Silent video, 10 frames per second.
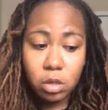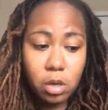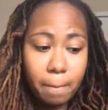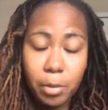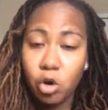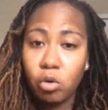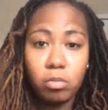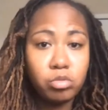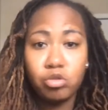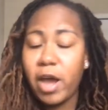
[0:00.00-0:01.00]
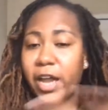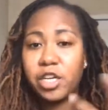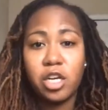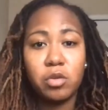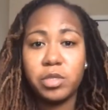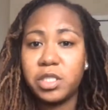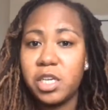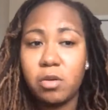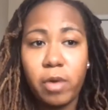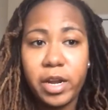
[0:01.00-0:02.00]
Boom. You got another receipt
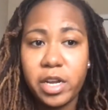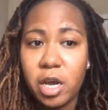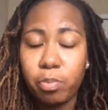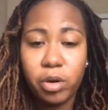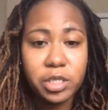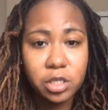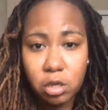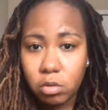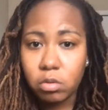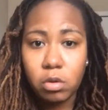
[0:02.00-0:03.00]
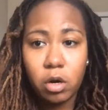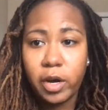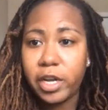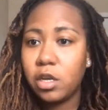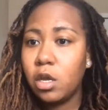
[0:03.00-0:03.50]
right there. Presto. All right.